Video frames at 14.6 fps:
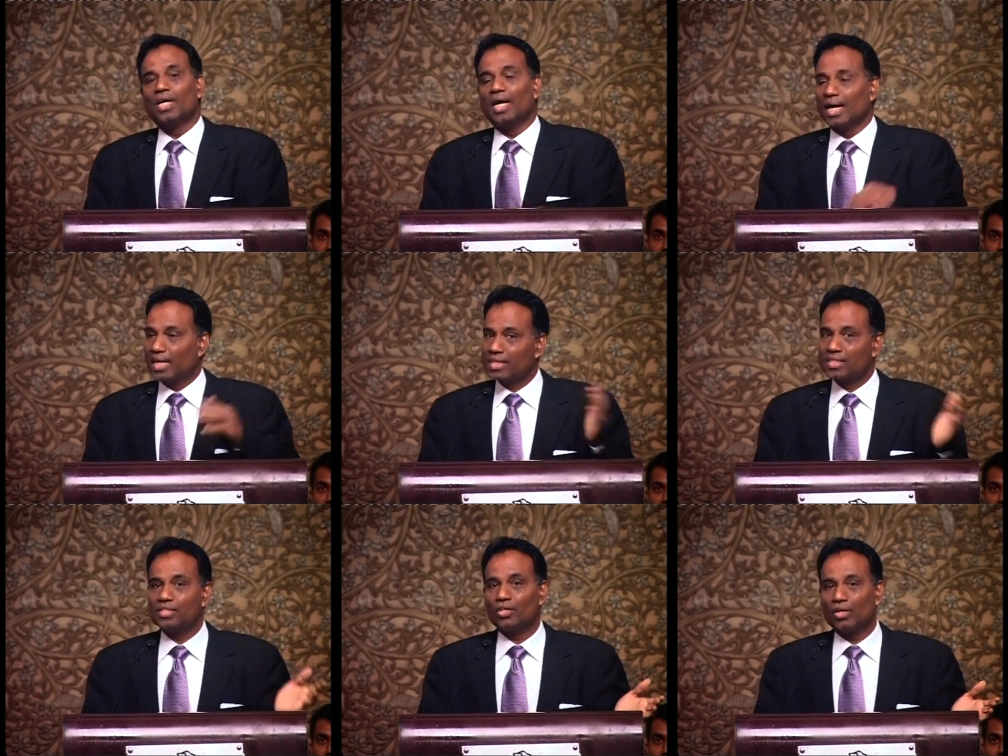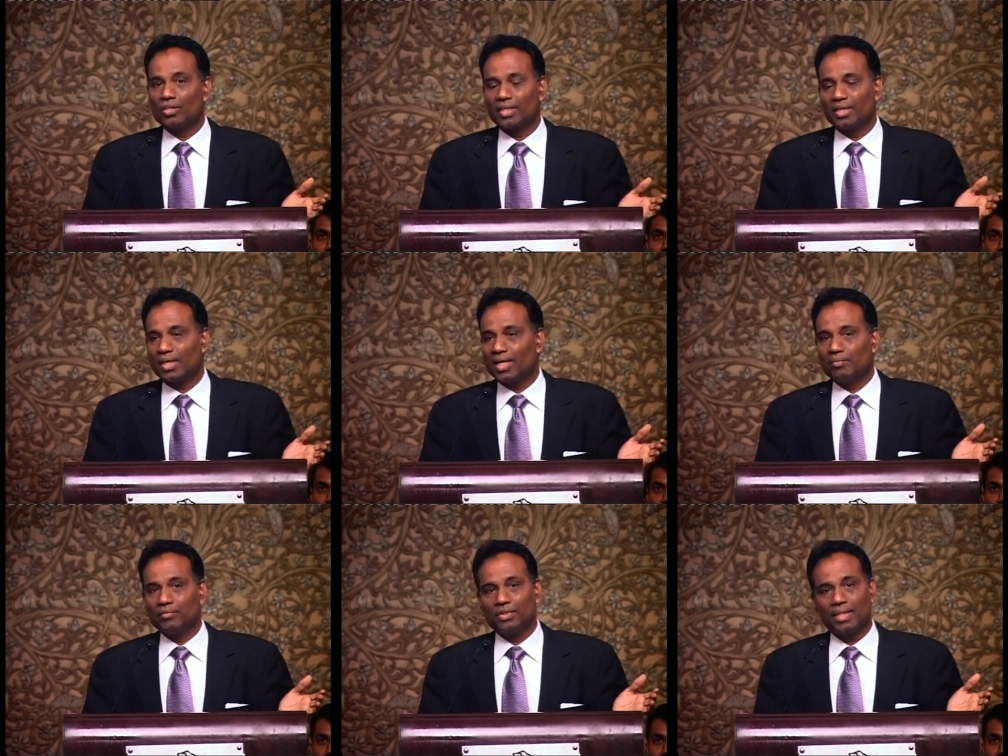As Dr.
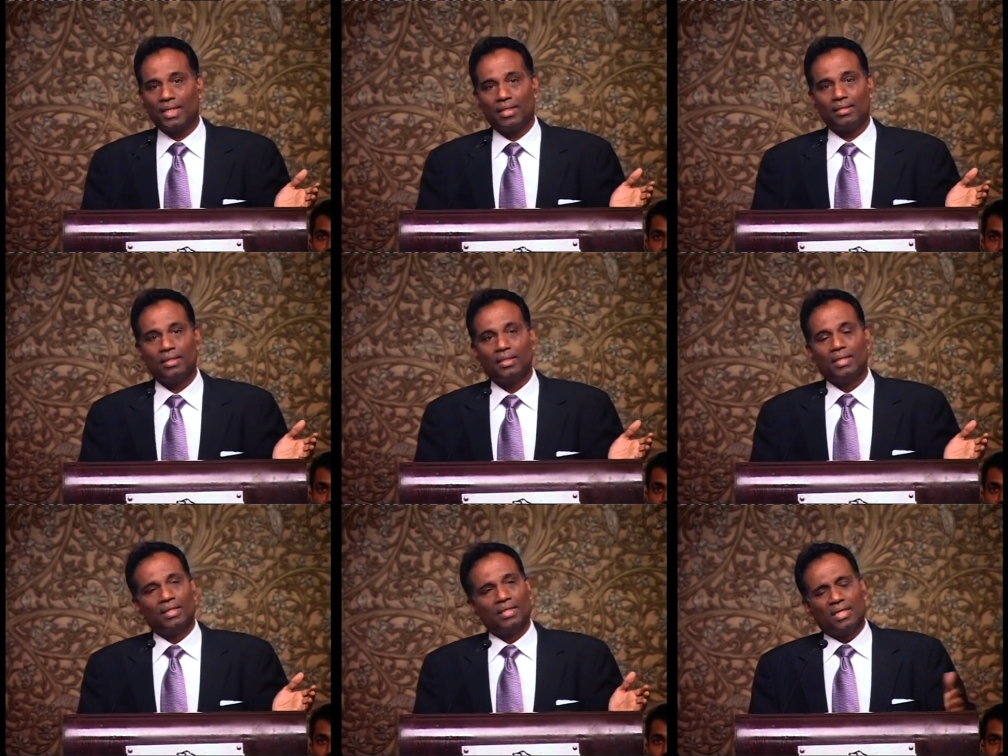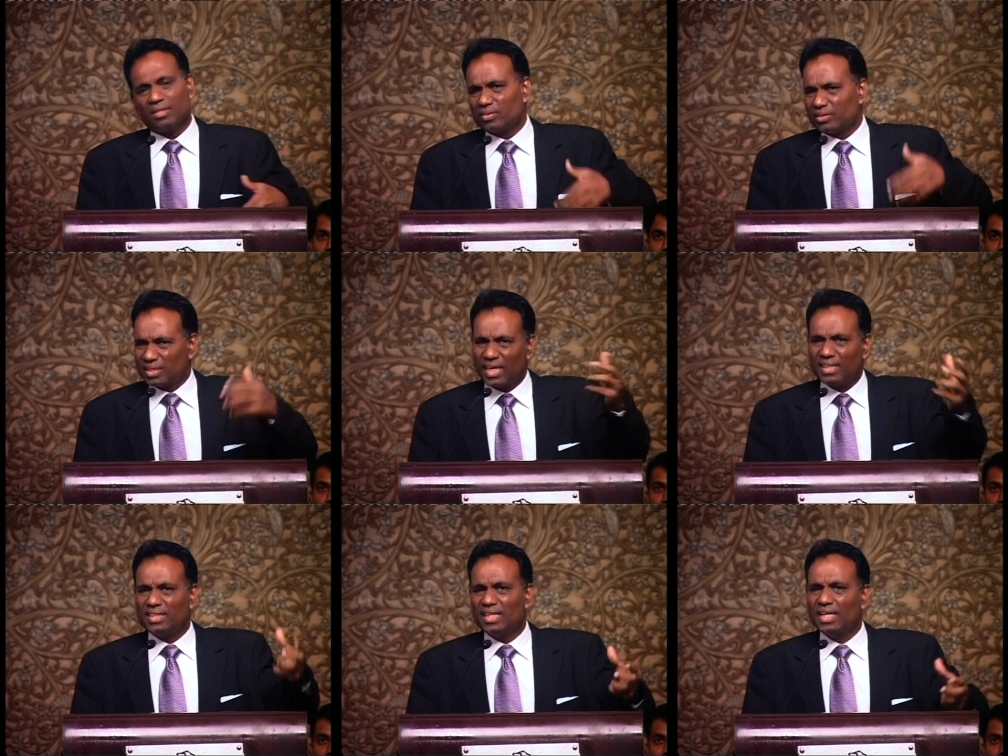Graham shared,
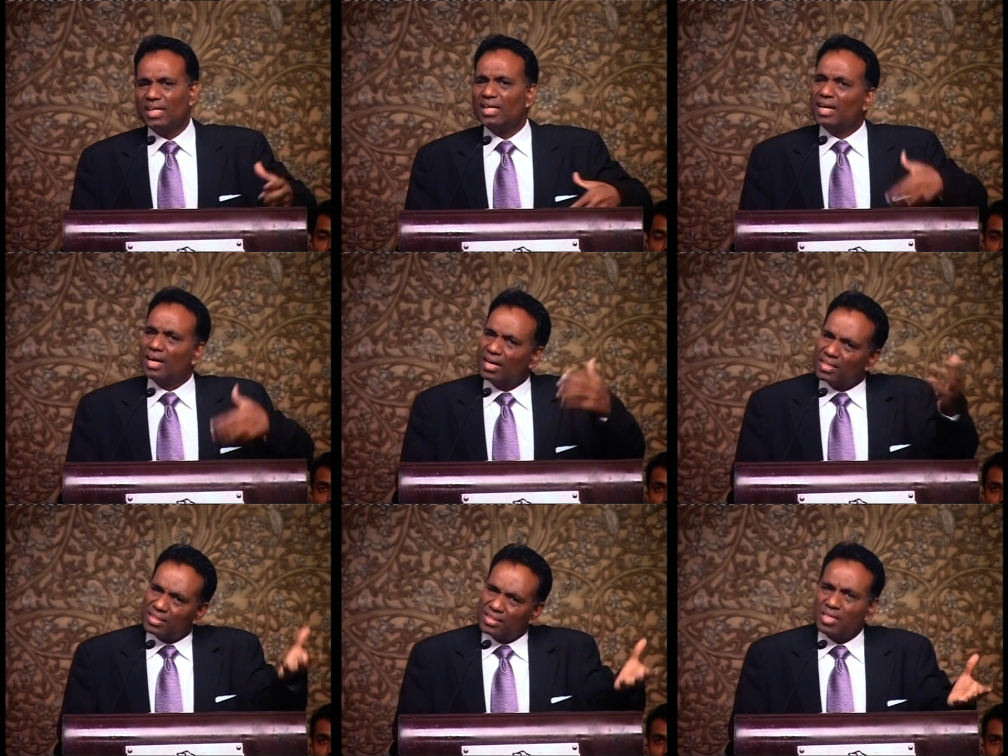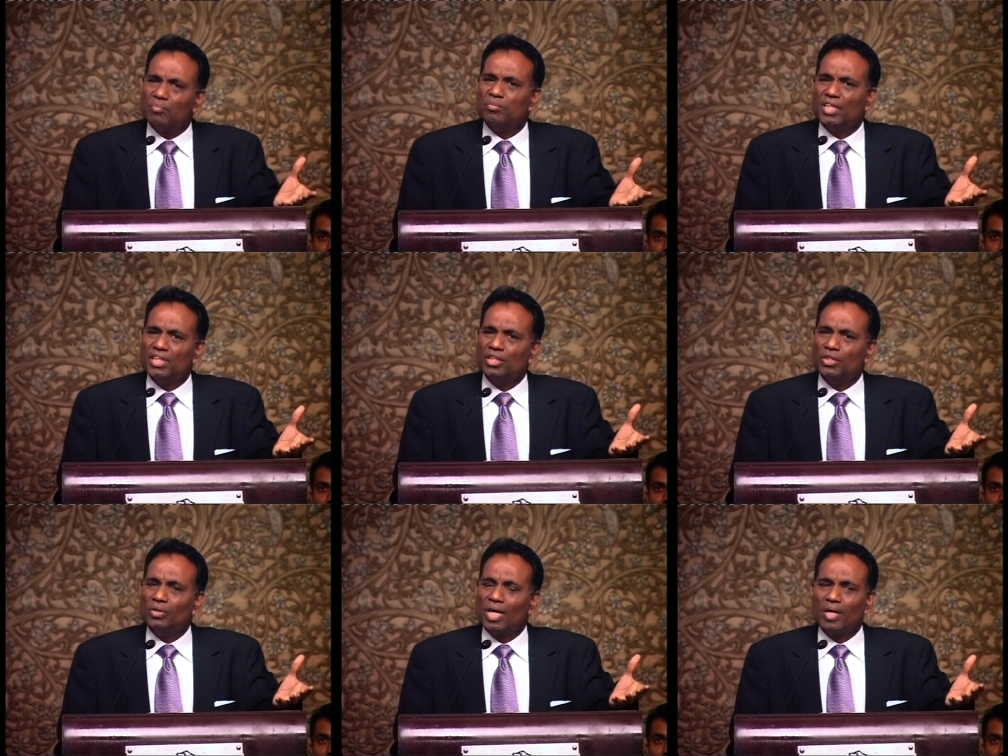that day something
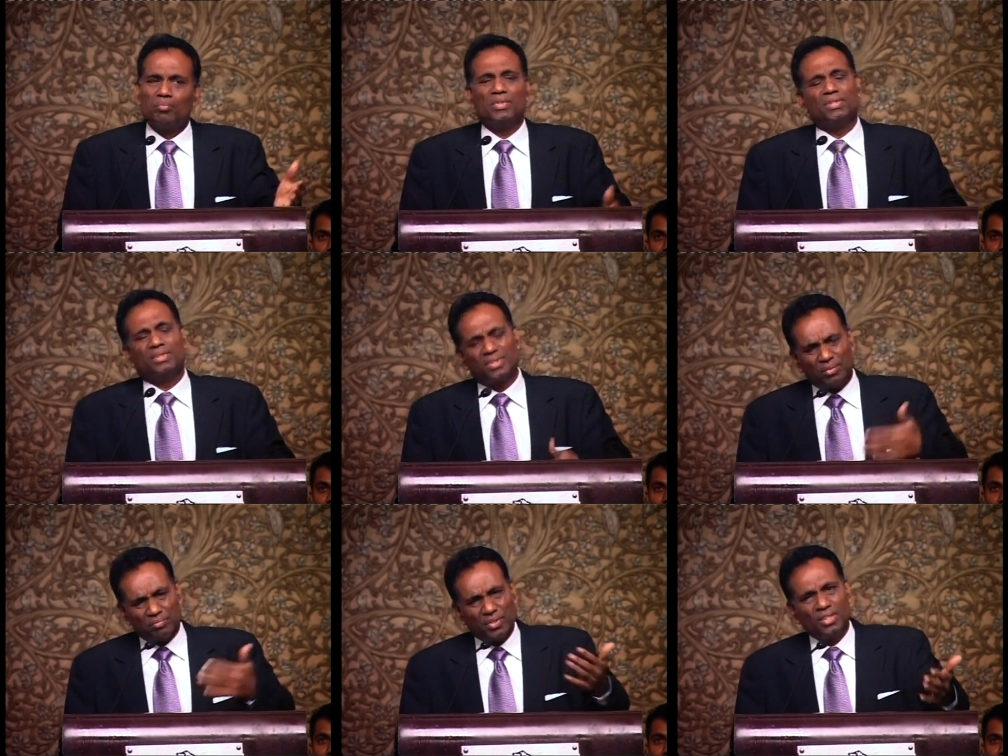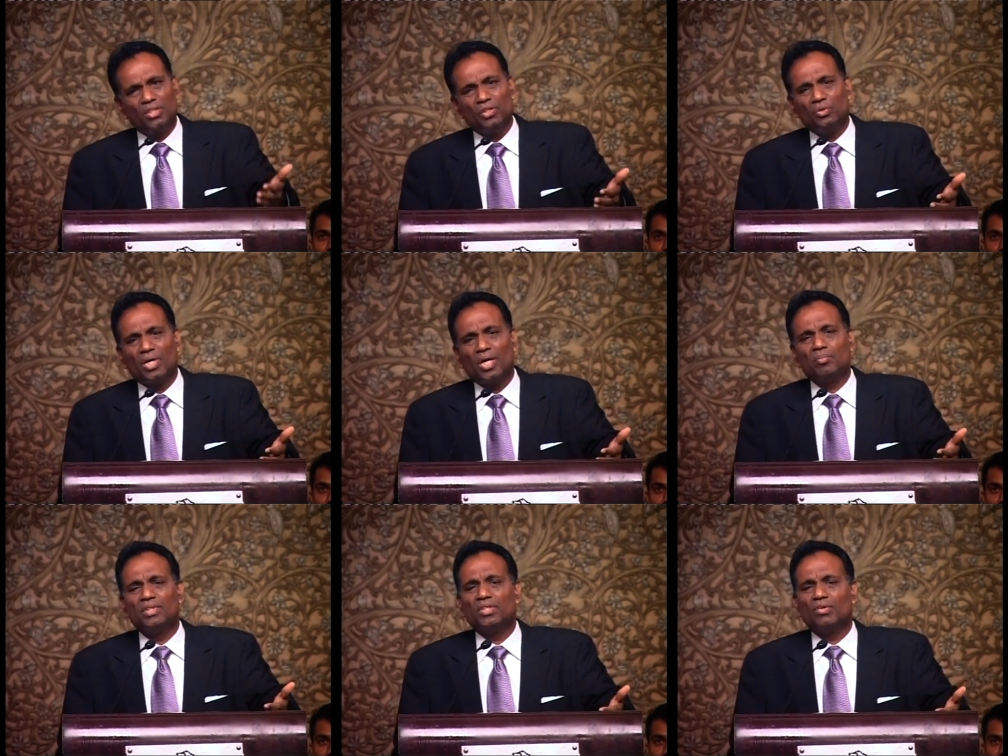new happened. Something new
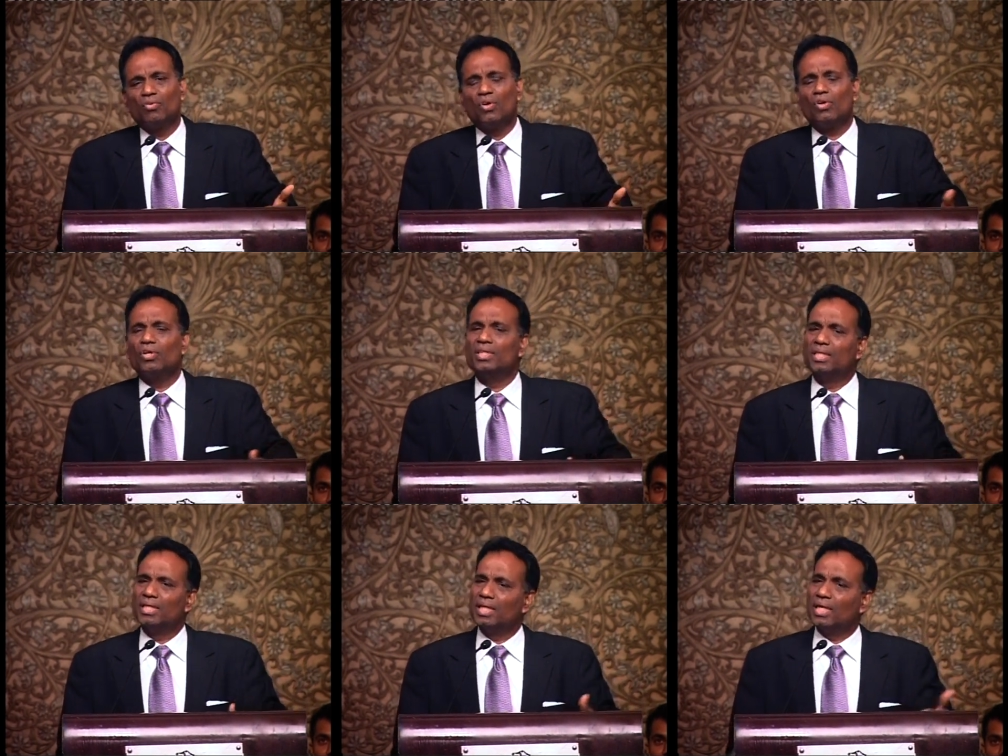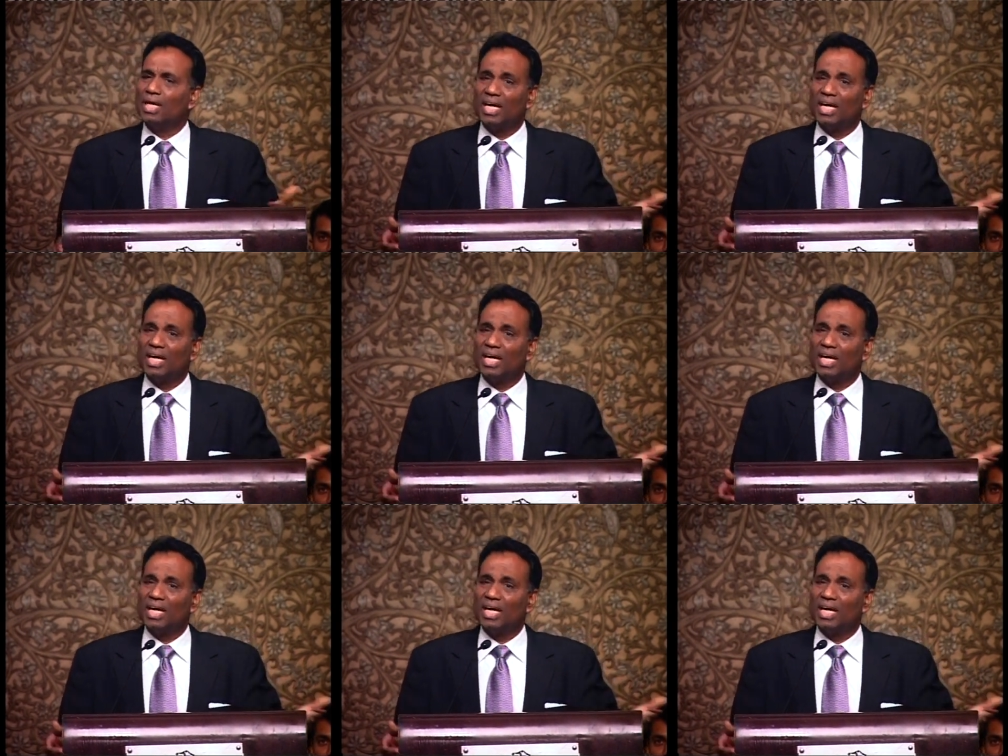happened the following day.